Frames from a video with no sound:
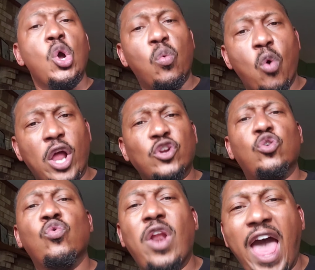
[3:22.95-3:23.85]
one
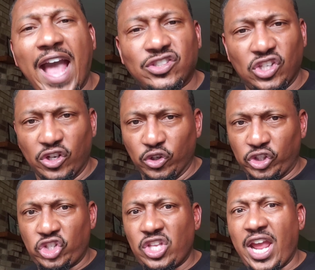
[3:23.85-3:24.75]
who lacks
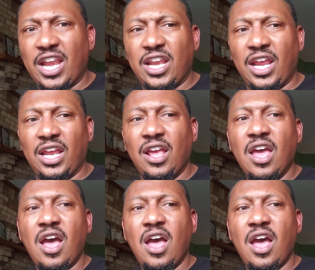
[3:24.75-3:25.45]
understanding,